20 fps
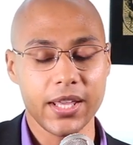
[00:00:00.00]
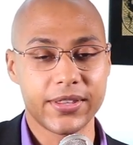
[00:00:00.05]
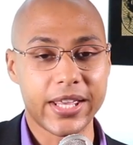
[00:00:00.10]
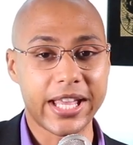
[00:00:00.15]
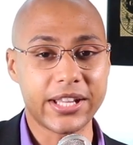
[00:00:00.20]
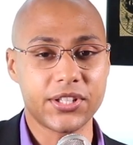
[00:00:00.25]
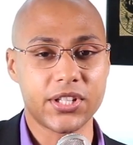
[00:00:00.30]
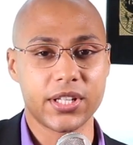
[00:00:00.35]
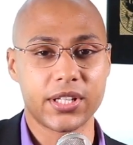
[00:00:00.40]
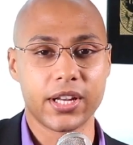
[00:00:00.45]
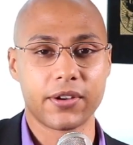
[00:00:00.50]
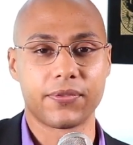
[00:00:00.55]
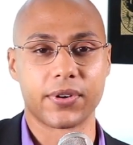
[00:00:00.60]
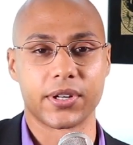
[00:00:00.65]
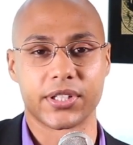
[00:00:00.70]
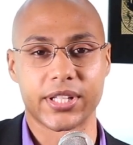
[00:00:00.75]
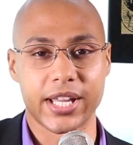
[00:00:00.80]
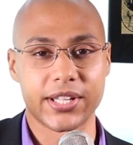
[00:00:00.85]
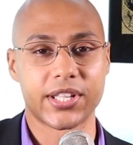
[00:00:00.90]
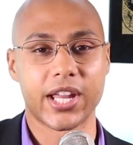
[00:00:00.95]
that's the
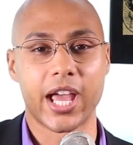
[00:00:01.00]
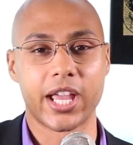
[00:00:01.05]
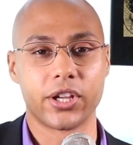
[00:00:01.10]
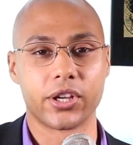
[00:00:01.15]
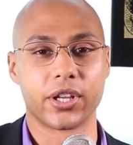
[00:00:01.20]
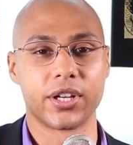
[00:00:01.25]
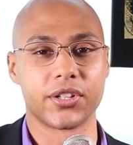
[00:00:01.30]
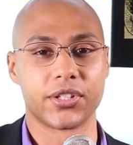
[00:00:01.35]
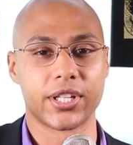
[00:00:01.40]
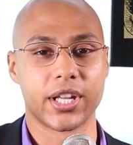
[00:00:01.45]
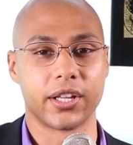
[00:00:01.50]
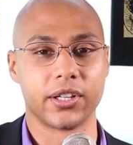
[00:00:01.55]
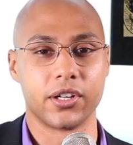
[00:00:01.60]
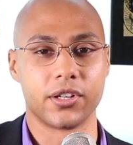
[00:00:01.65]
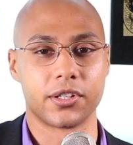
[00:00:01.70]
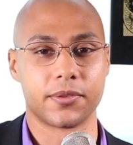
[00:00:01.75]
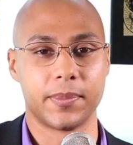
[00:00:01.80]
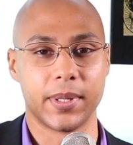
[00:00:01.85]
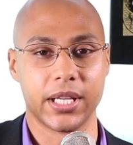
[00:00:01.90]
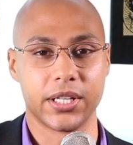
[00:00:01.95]
difference. That's how you're going to sell
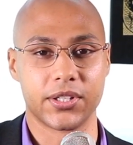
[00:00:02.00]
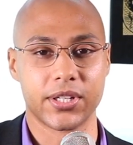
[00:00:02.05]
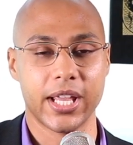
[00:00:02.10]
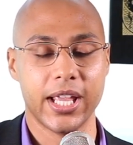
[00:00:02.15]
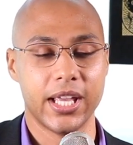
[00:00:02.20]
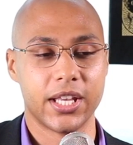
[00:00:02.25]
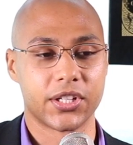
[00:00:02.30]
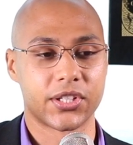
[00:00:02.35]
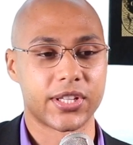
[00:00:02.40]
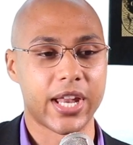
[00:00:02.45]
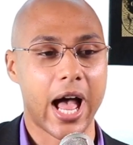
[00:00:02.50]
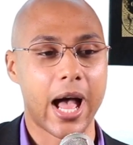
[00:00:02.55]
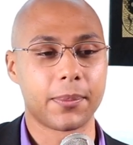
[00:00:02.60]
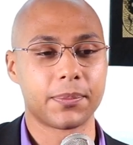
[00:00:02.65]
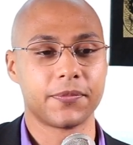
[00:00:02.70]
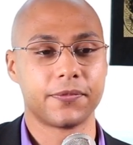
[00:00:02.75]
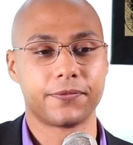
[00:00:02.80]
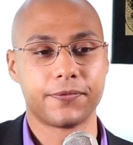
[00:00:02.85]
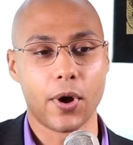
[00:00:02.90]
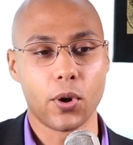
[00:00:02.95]
your speech.
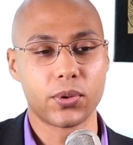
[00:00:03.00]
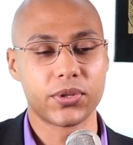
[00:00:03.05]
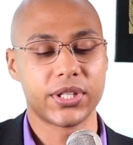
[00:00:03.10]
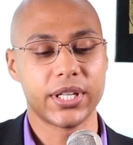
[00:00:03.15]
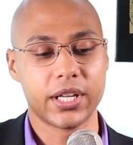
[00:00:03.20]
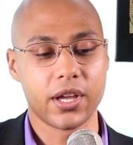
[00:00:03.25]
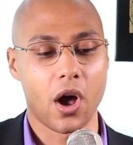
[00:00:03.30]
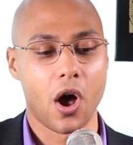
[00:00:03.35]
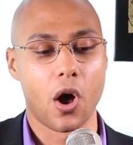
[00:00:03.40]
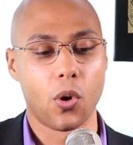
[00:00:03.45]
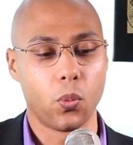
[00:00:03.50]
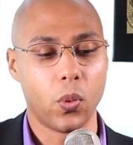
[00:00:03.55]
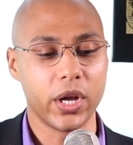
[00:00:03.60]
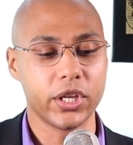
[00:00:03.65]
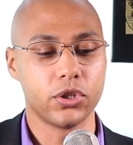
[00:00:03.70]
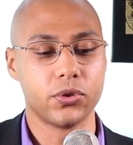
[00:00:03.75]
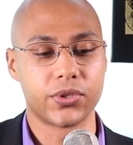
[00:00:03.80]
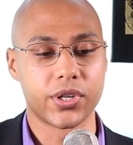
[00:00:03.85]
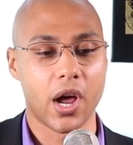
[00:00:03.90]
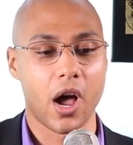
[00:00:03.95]
Stop focusing on
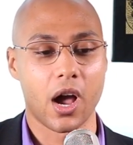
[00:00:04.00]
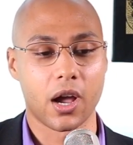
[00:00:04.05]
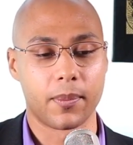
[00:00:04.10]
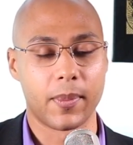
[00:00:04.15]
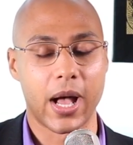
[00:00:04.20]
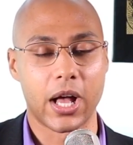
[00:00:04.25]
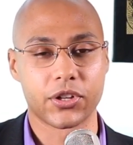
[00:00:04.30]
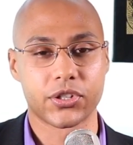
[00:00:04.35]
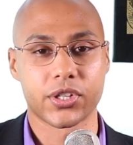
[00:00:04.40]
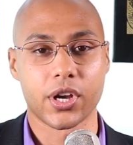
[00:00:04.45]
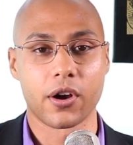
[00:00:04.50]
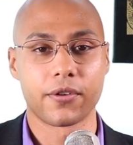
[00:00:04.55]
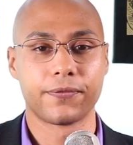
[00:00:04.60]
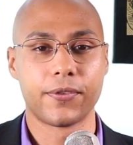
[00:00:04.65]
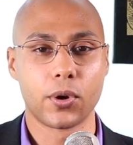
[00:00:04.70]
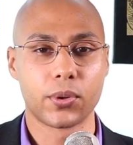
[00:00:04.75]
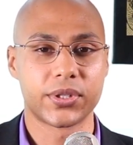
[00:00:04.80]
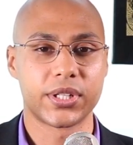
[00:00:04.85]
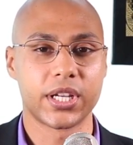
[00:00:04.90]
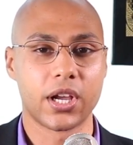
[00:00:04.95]
what you talk about. Start
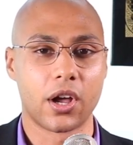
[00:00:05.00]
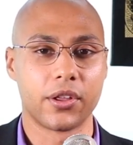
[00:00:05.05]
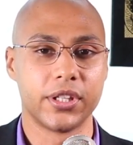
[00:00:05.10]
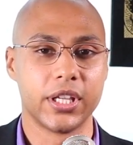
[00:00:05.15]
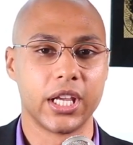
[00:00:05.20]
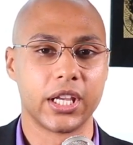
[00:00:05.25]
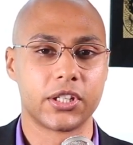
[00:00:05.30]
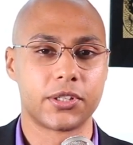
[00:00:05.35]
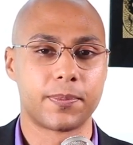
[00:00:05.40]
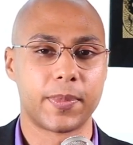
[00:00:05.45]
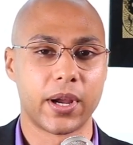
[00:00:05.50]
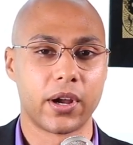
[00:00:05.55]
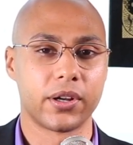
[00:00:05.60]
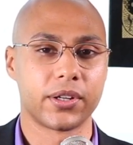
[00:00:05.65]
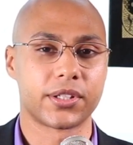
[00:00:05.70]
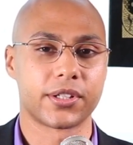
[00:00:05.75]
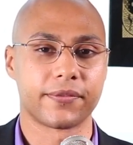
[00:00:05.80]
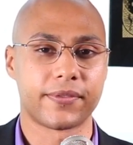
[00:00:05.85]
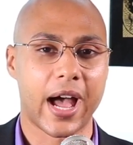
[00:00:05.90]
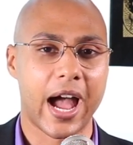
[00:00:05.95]
focusing on the
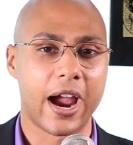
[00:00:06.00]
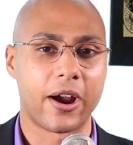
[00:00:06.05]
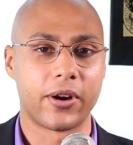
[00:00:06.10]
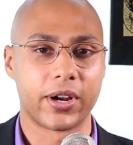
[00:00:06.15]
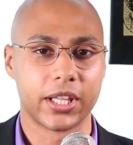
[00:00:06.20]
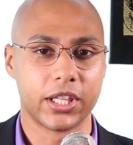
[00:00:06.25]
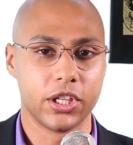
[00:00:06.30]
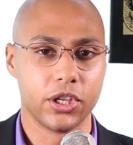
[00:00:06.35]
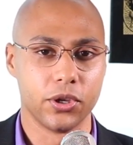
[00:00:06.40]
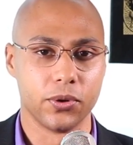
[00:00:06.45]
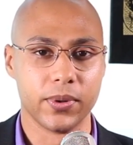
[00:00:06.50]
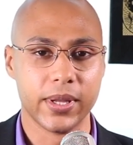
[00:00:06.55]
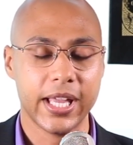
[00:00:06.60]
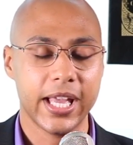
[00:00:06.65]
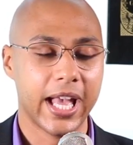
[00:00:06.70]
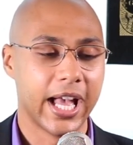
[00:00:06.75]
experience of hiring you.